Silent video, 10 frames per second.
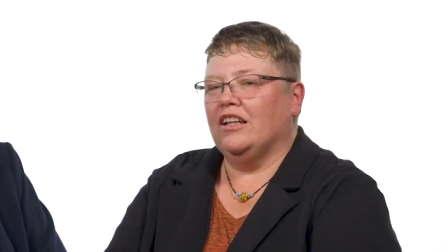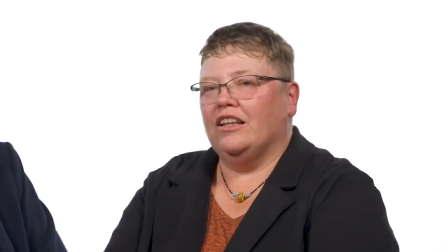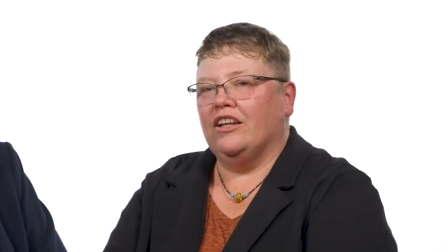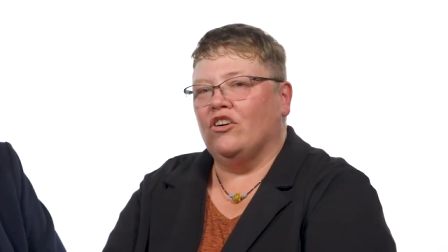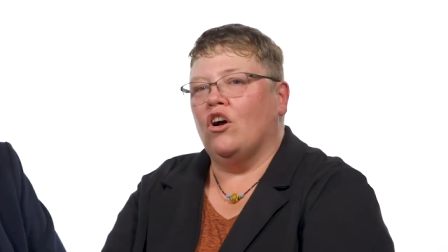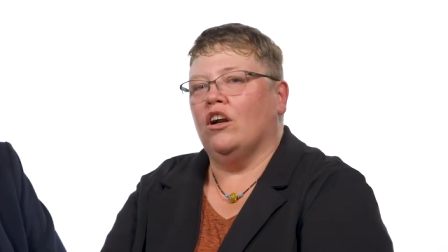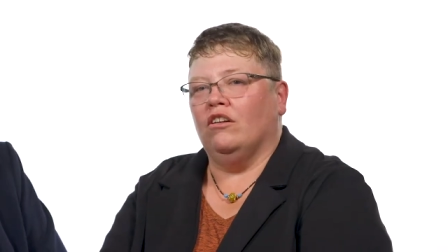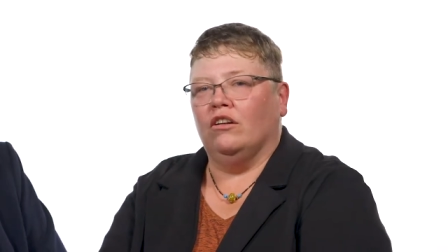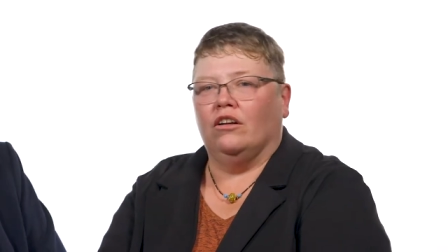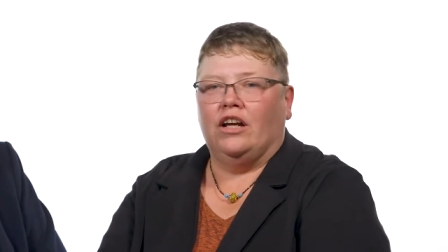that they're not
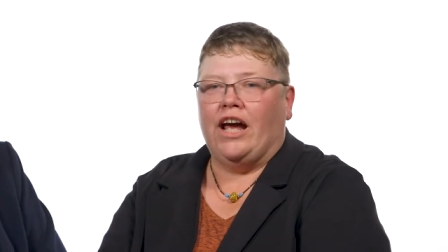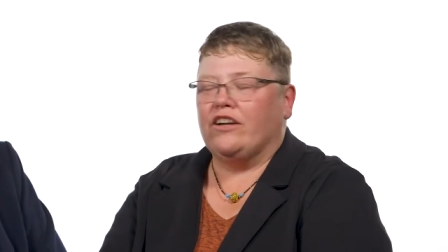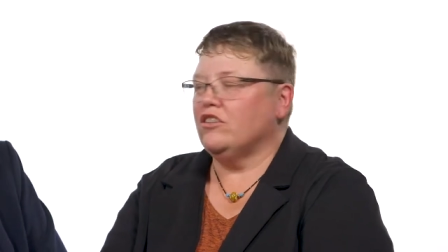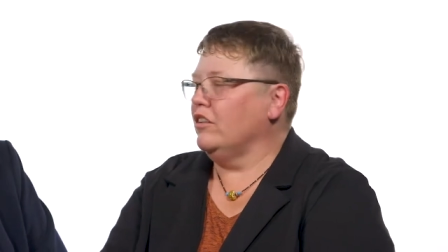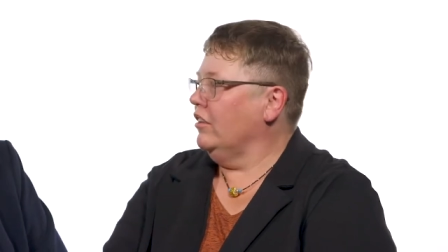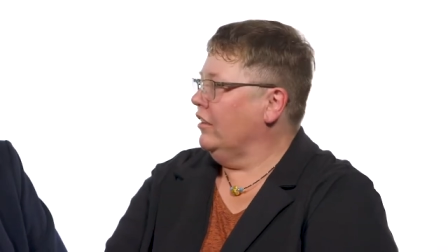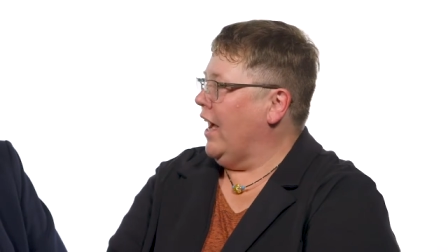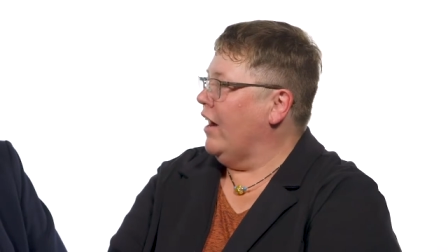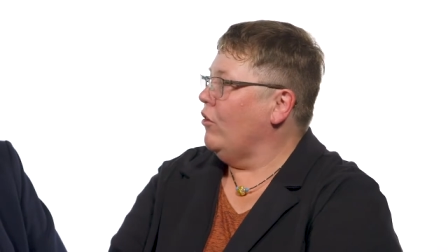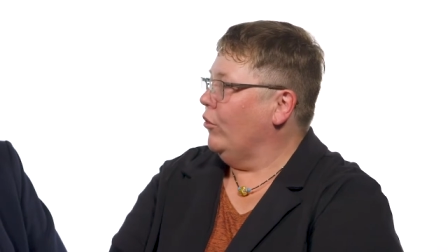actually
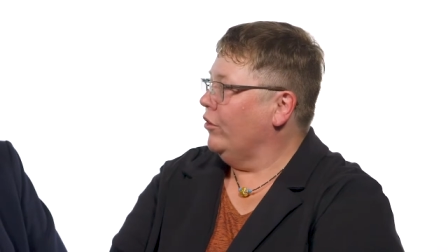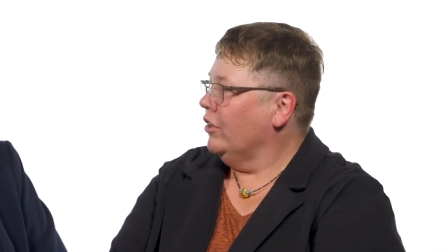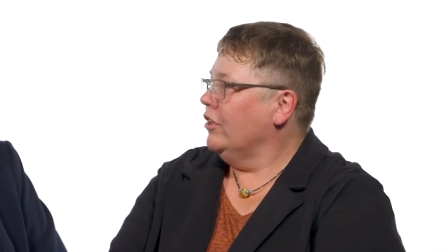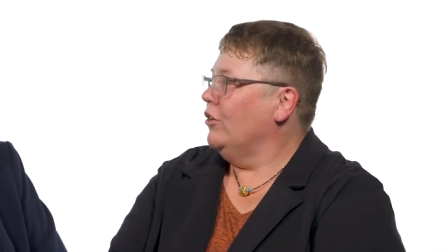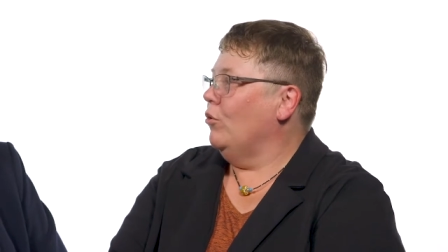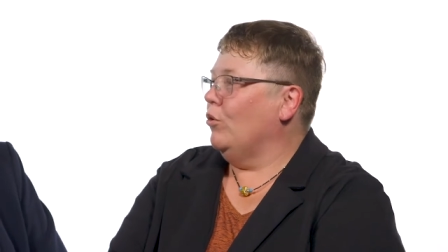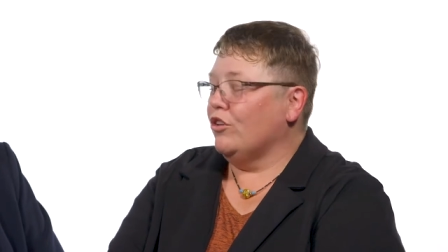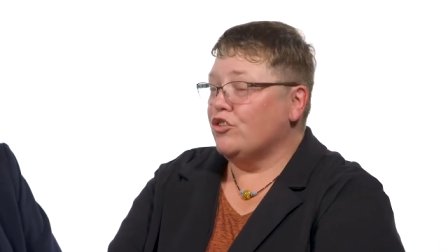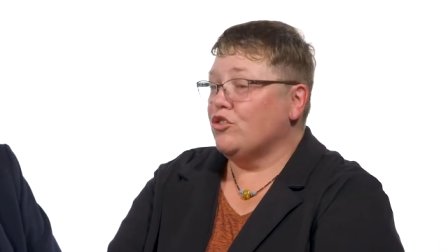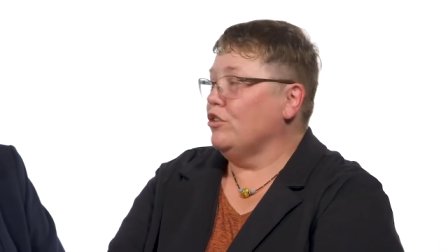allowed
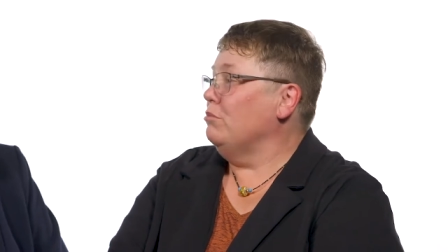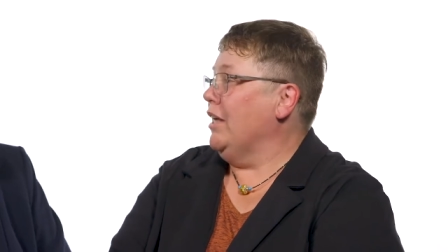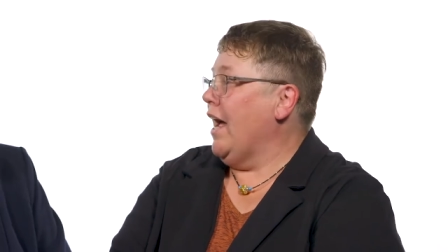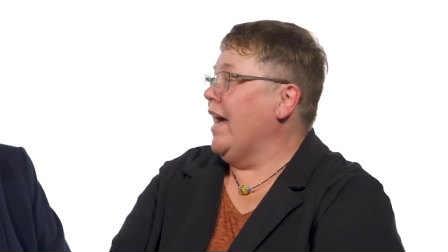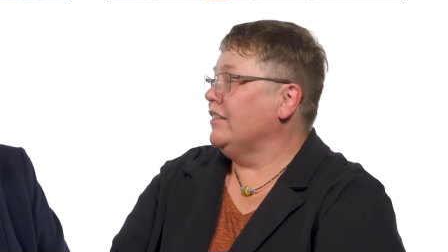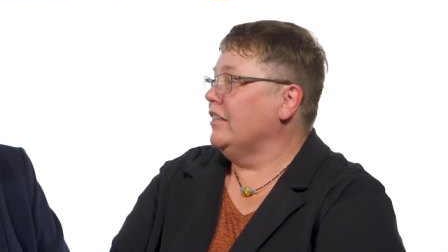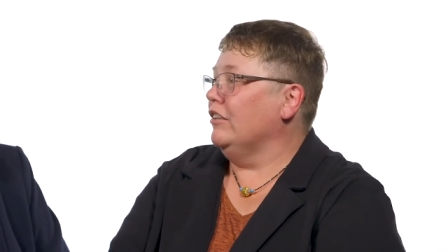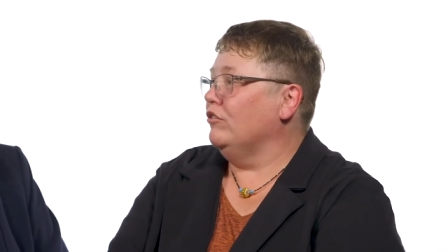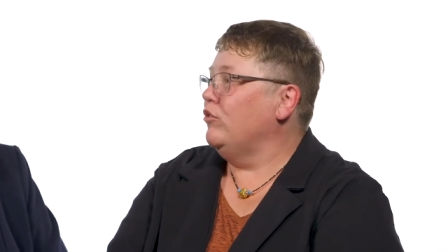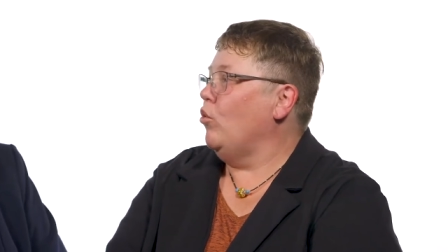or should be
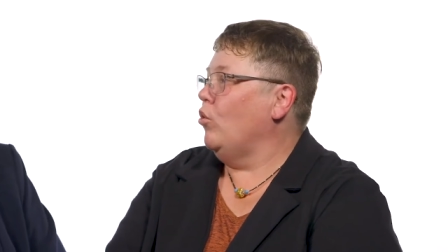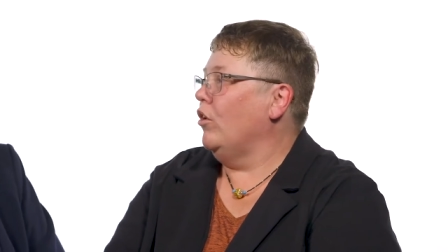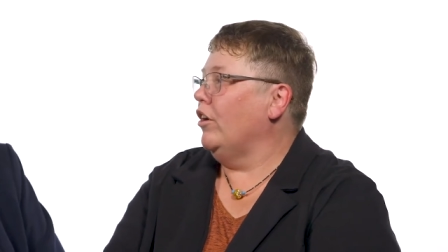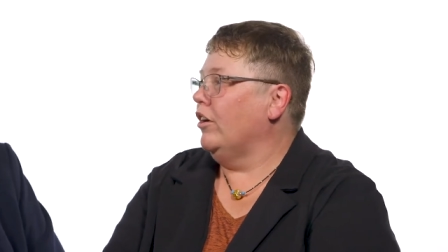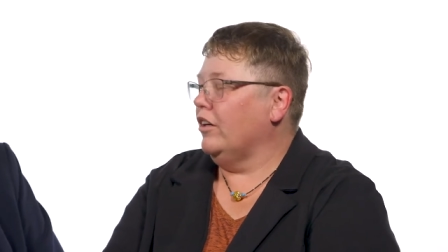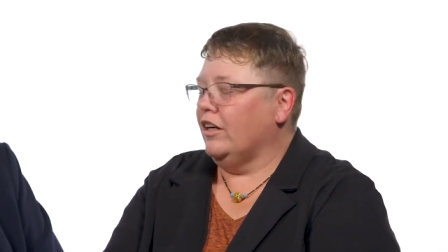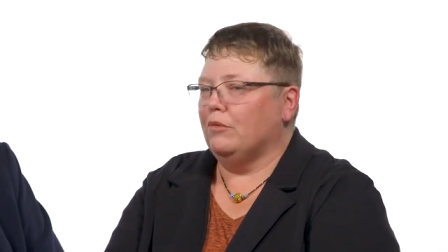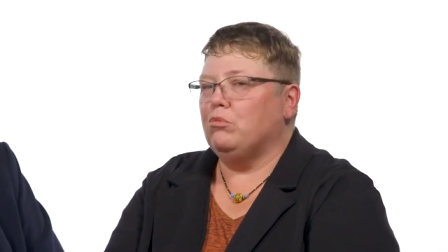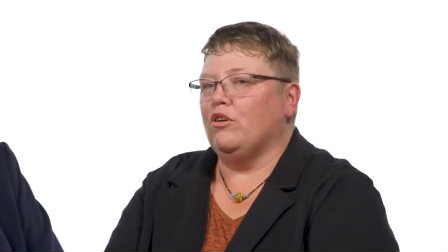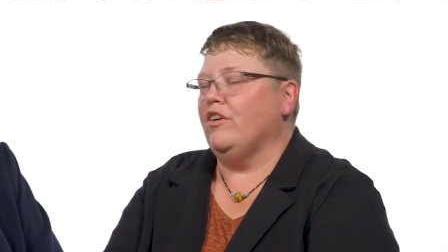asking for
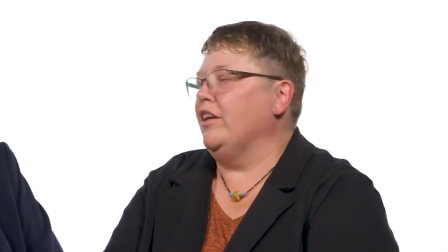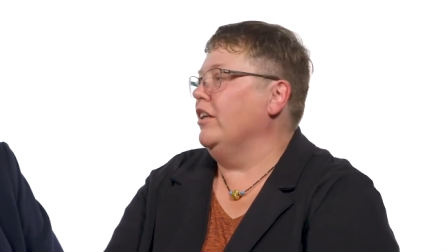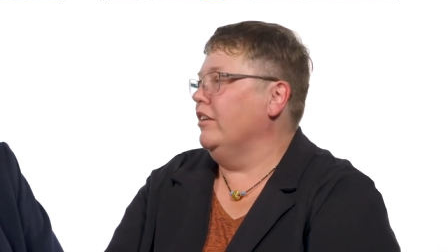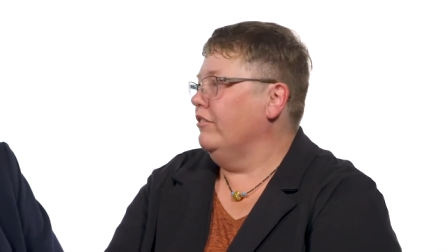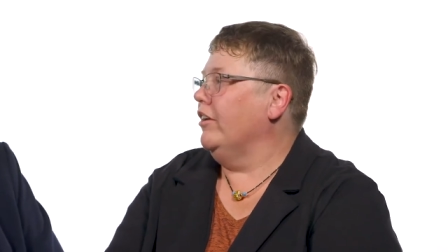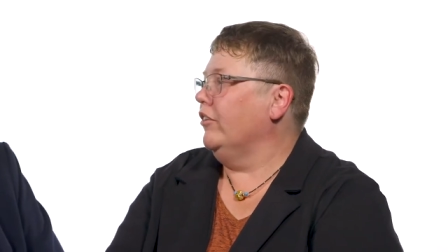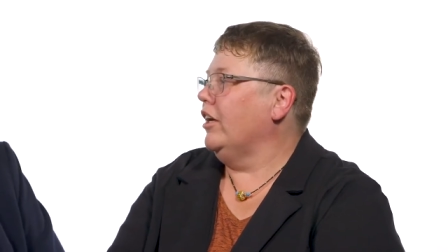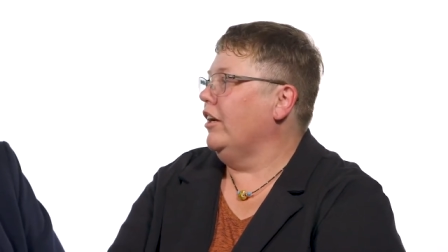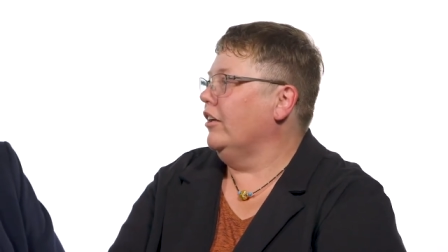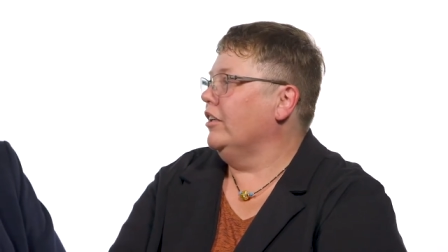preventative health
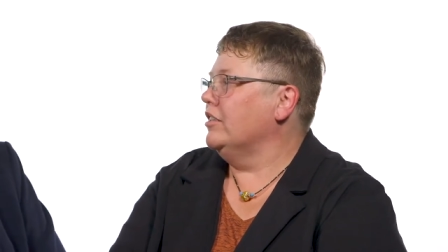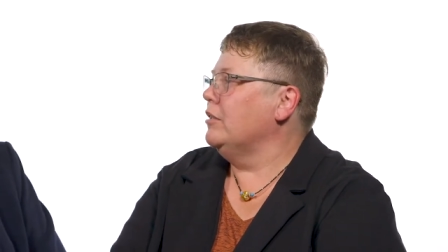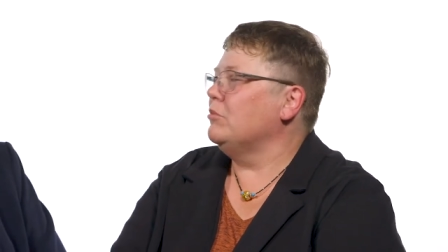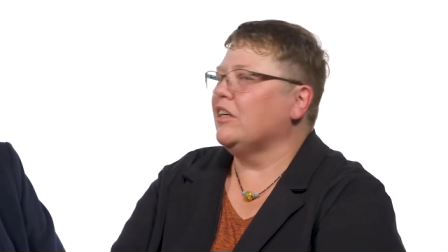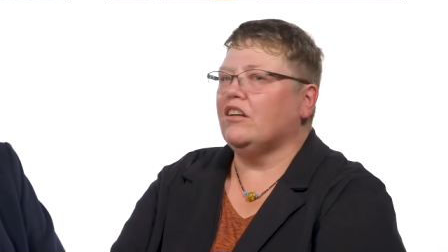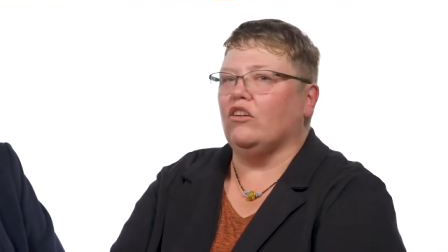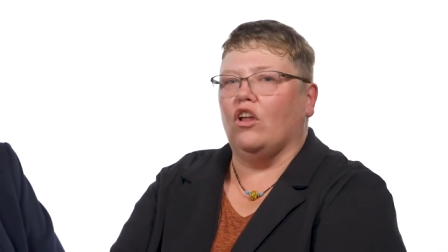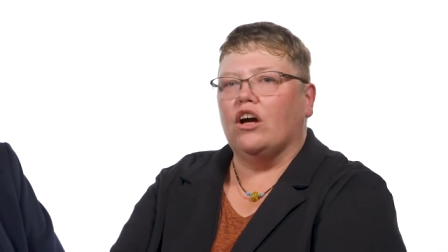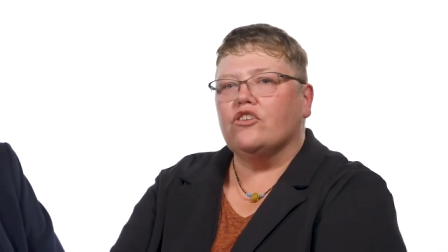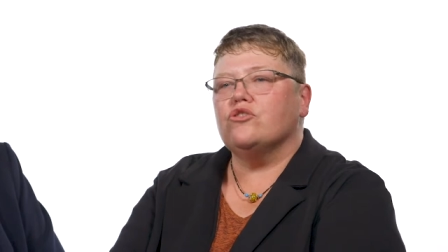care. It seems like a
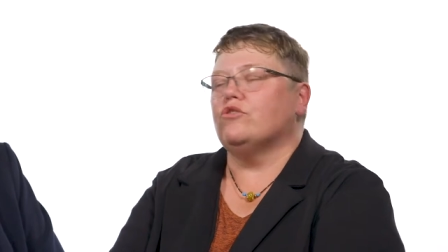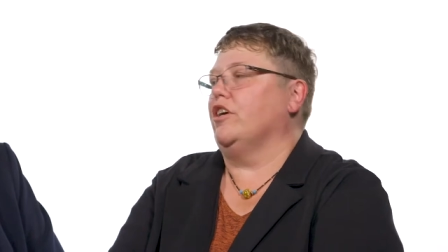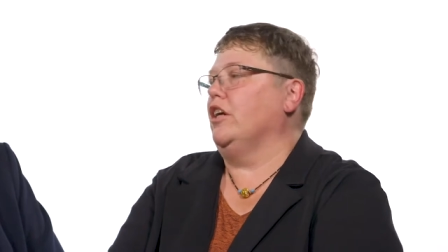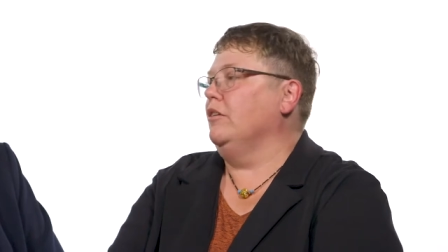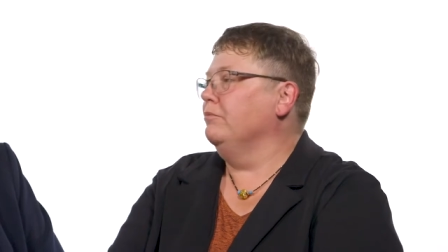luxury.